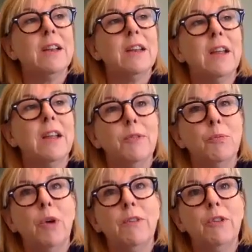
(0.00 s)
And
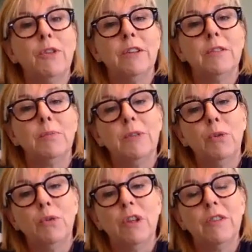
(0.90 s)
one of the things we've
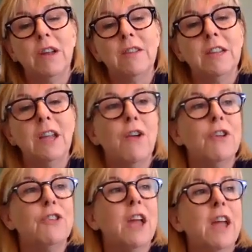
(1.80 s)
also done is
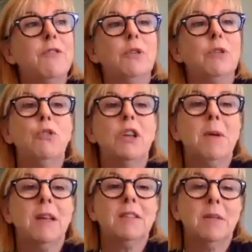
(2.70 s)
encourage, if we're talking
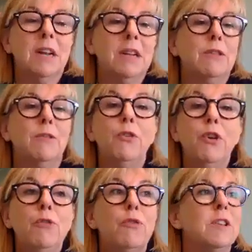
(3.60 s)
about something linked to
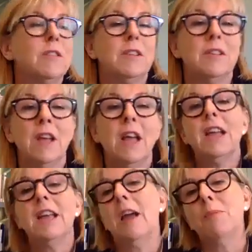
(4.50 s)
food, for instance,
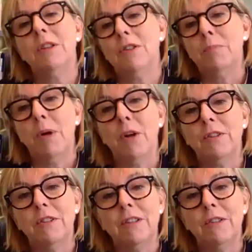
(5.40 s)
can we do part of
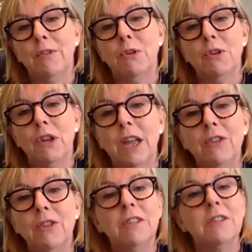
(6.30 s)
this interview in your
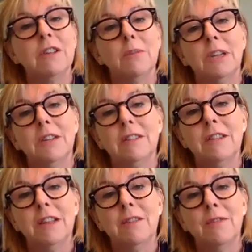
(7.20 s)
kitchen so that we can
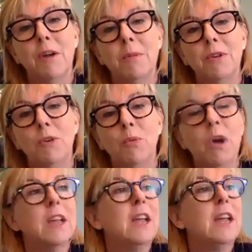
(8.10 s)
see the environment you're
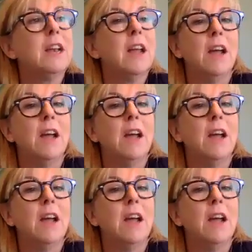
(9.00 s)
working in?